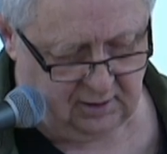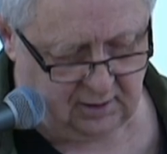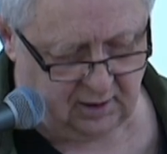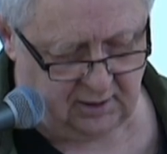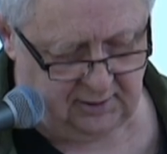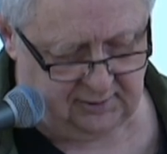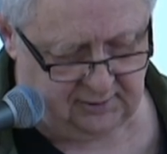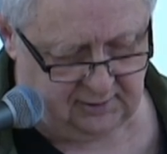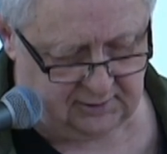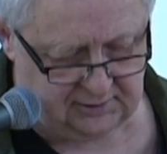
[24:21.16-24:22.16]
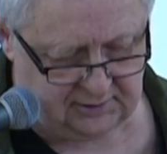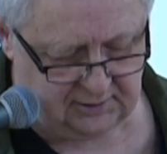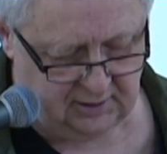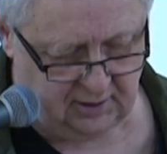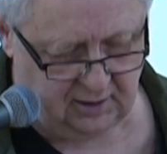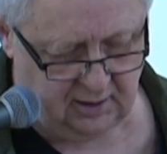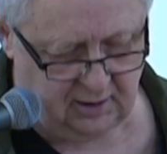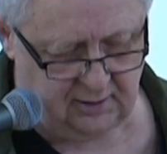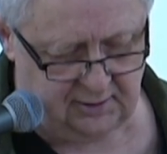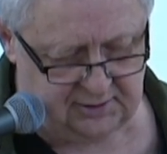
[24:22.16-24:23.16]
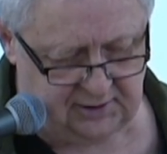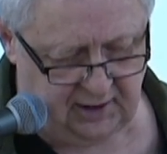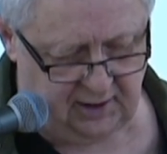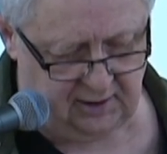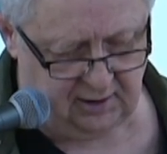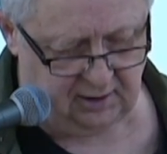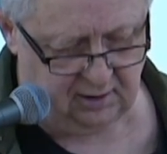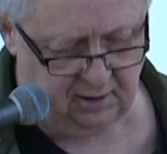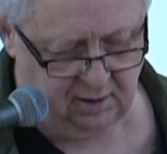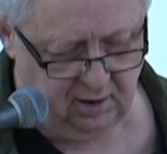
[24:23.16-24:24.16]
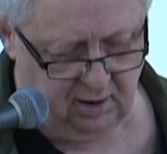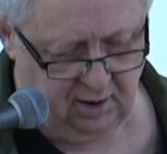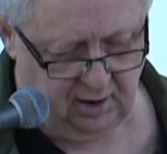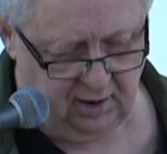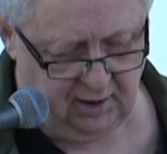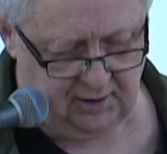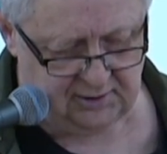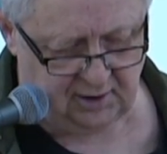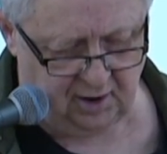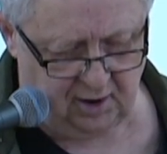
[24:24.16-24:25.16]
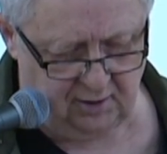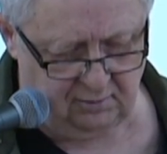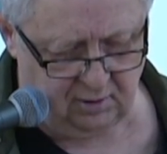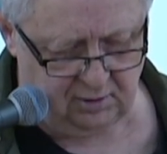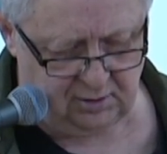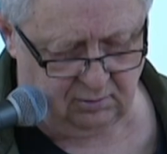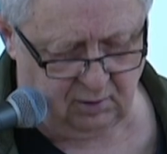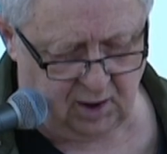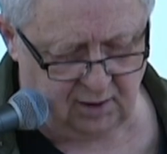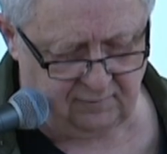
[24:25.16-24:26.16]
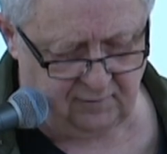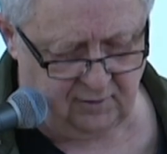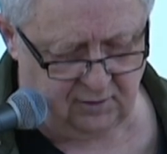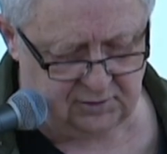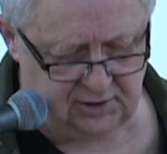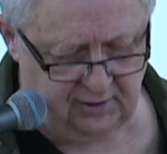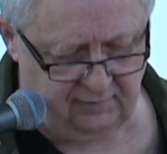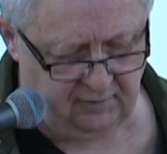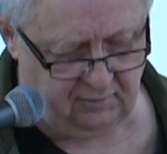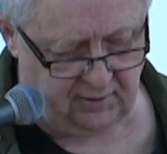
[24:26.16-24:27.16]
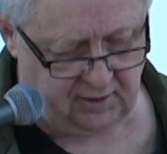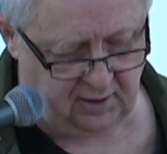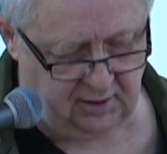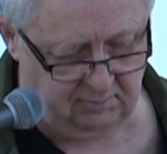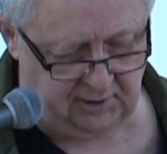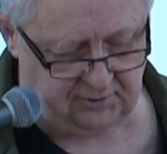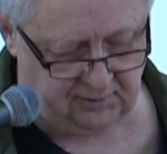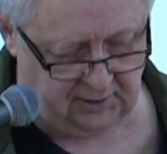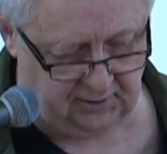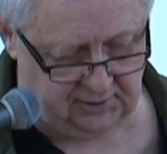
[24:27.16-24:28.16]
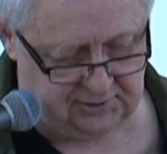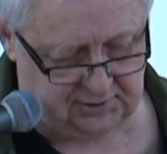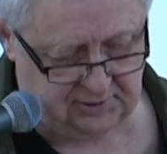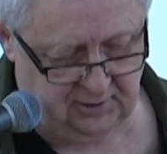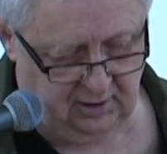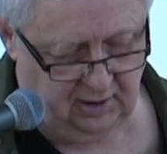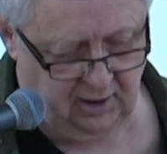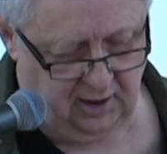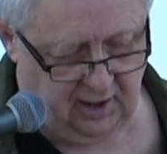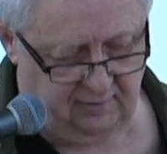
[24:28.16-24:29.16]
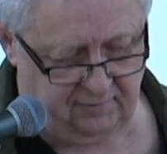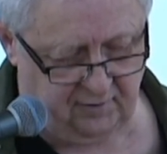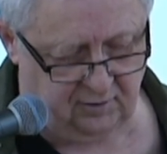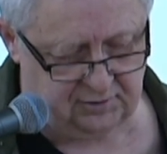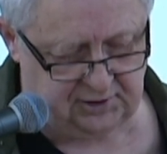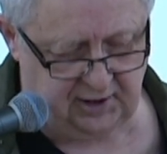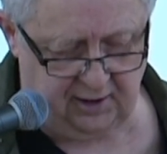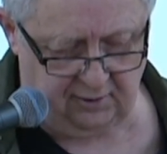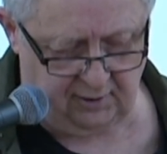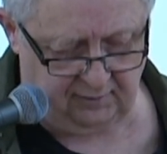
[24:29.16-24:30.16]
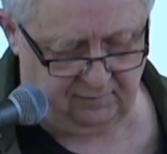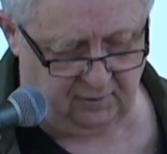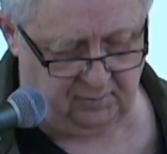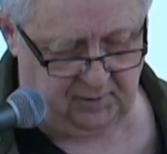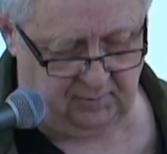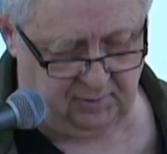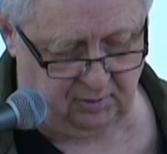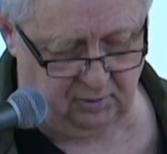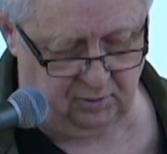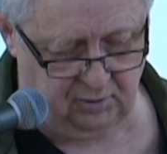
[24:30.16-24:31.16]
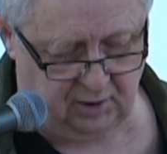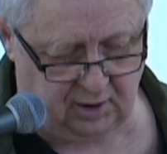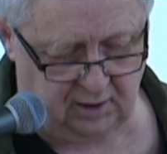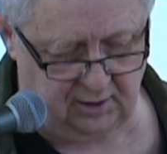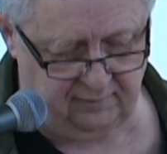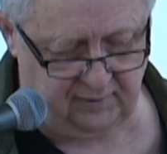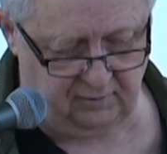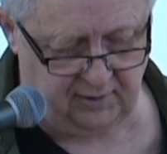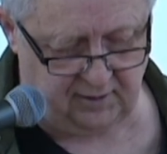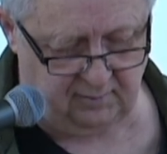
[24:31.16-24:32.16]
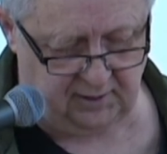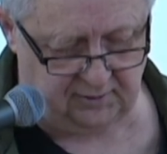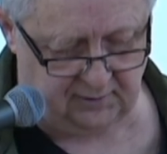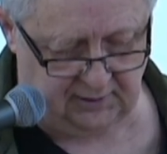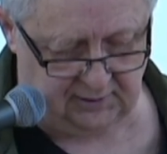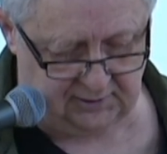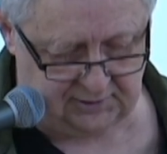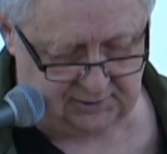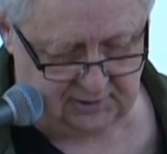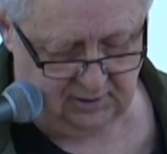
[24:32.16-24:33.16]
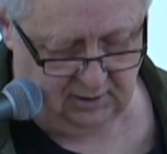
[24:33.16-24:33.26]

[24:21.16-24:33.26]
kindness, understanding. It is a hard road to walk for those living with a mental illness and for those caring for people who are living with a mental illness.